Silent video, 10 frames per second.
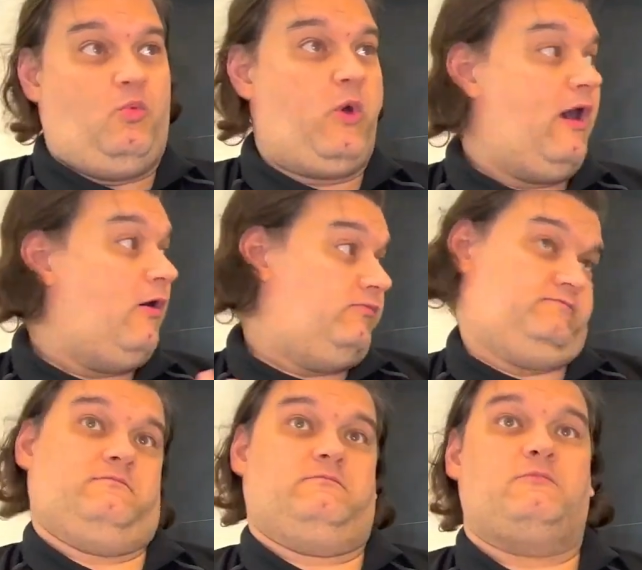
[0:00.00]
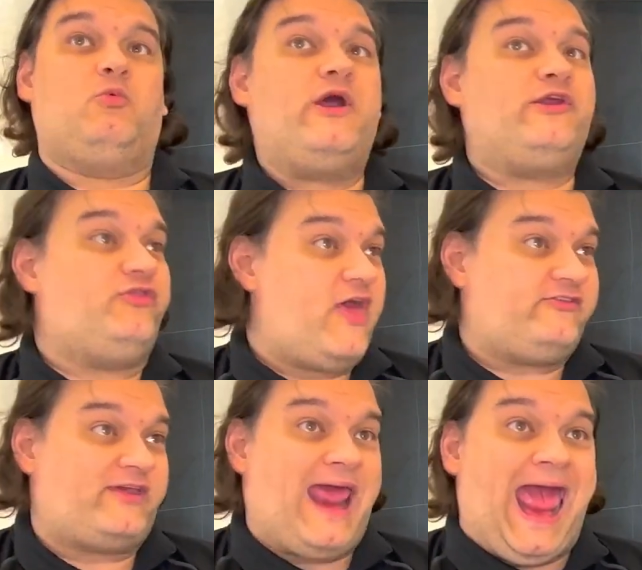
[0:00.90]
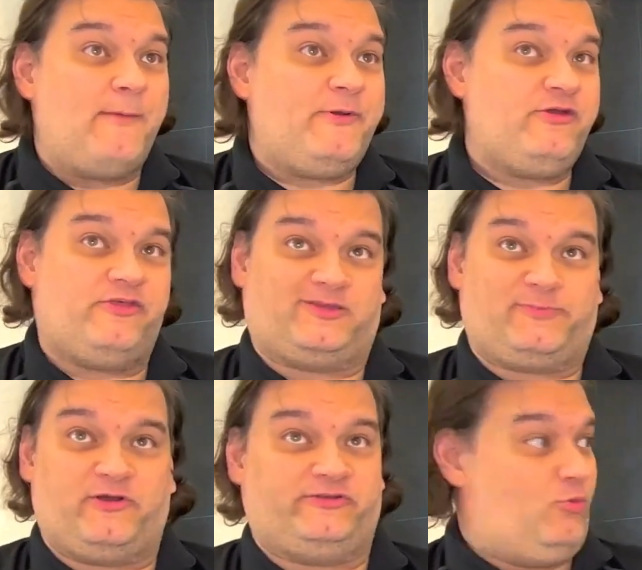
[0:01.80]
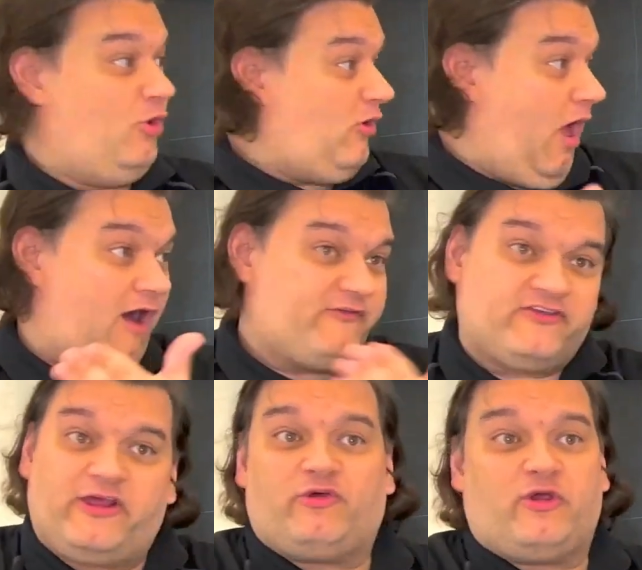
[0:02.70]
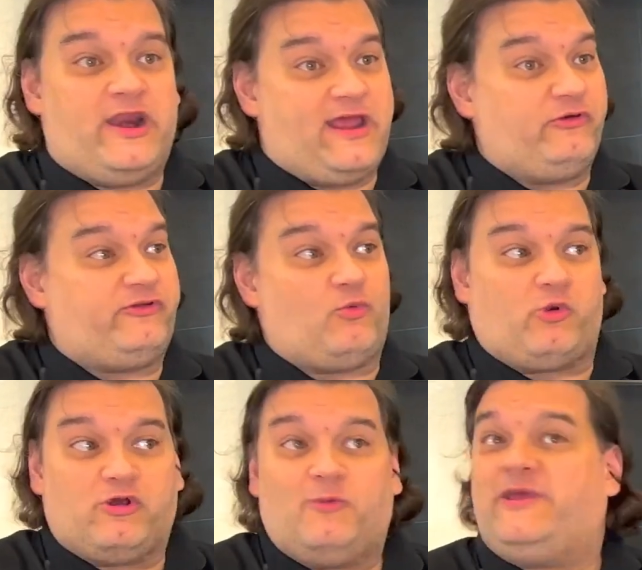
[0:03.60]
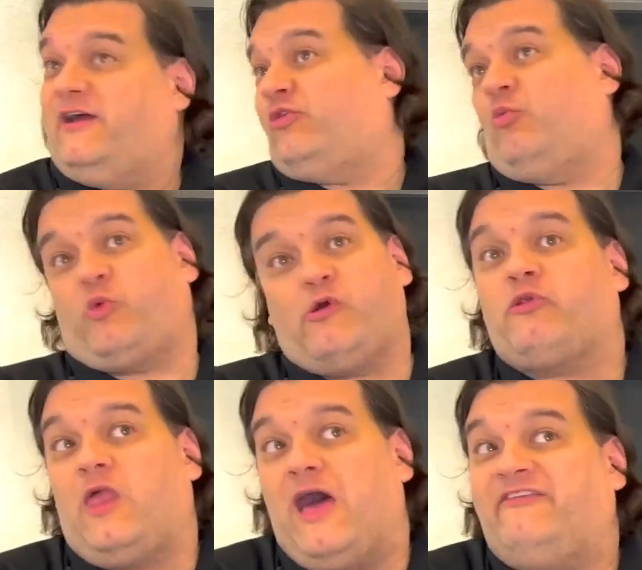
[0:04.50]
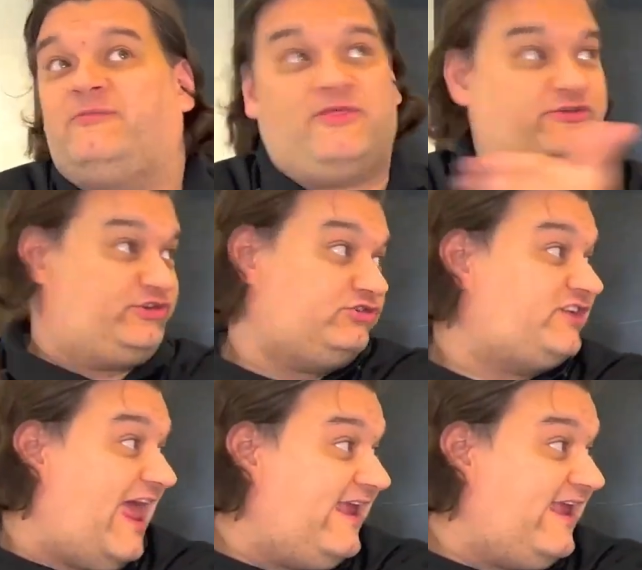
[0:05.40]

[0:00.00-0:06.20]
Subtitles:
Well, what do you think is going to happen to this person? Well, obviously they're going to go to the world because the world loves them and the church